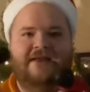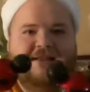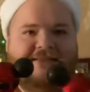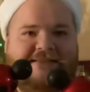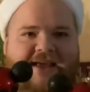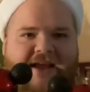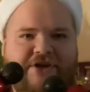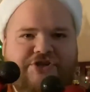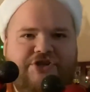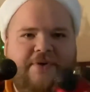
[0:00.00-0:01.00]
off. See,
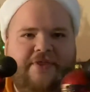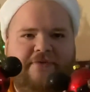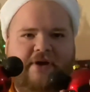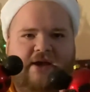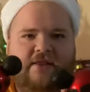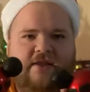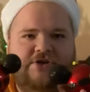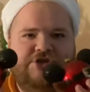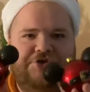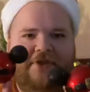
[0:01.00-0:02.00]
here's two and three.
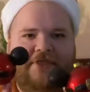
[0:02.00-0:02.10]
There's two and